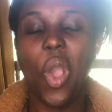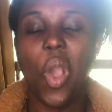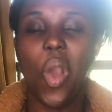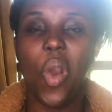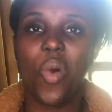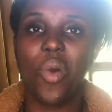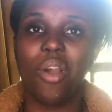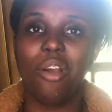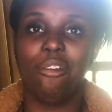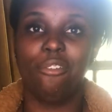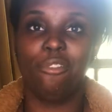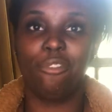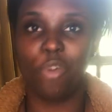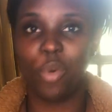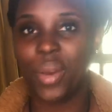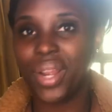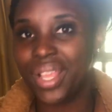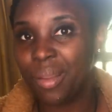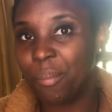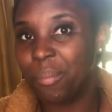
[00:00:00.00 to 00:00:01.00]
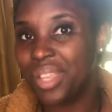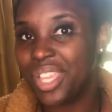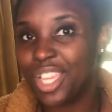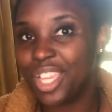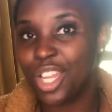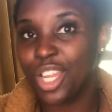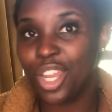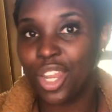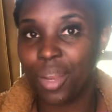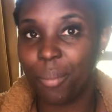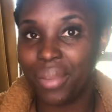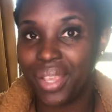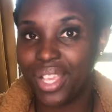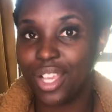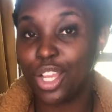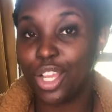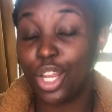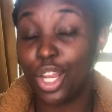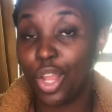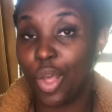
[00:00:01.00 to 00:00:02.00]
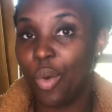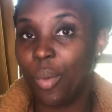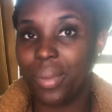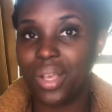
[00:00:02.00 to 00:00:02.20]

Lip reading: or avoiding being alone